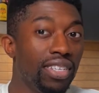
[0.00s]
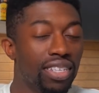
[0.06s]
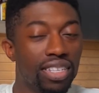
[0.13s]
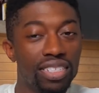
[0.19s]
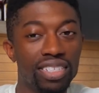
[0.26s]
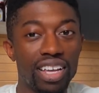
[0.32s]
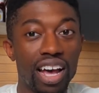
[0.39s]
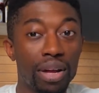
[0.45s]
and
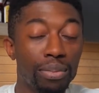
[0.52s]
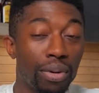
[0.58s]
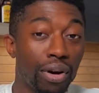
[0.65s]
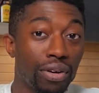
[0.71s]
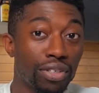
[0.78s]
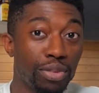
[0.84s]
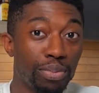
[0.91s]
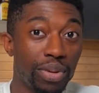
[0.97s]

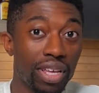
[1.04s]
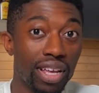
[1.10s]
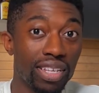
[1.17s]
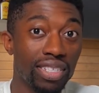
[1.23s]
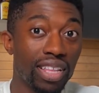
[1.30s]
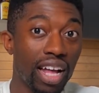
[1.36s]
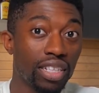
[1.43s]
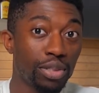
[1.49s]
soundbars because
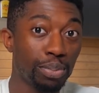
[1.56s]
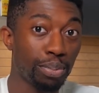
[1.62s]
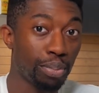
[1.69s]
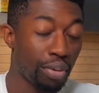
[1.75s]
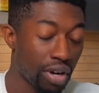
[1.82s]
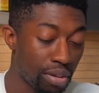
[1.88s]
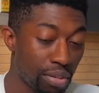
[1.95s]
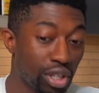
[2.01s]
that's
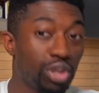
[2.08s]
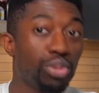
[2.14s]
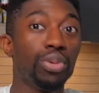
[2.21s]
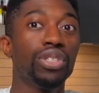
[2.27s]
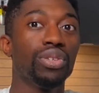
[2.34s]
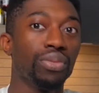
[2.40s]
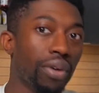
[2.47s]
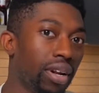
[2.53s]
pretty much
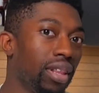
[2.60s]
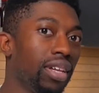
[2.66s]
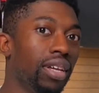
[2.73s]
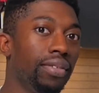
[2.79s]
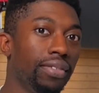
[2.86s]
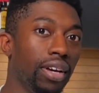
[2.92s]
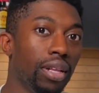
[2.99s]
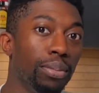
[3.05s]
what's readily
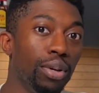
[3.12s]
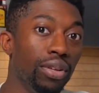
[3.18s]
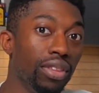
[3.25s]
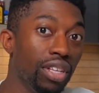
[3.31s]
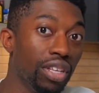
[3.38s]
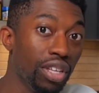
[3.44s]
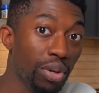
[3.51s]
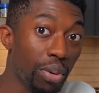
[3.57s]
available in
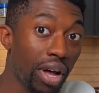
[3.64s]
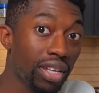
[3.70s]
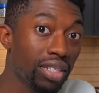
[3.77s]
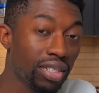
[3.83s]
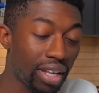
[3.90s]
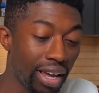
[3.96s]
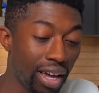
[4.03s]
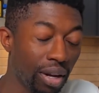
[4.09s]
the US
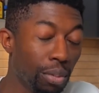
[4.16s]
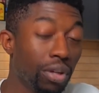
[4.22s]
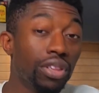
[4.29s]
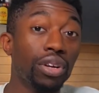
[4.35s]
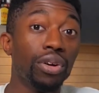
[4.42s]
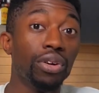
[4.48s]
and what they're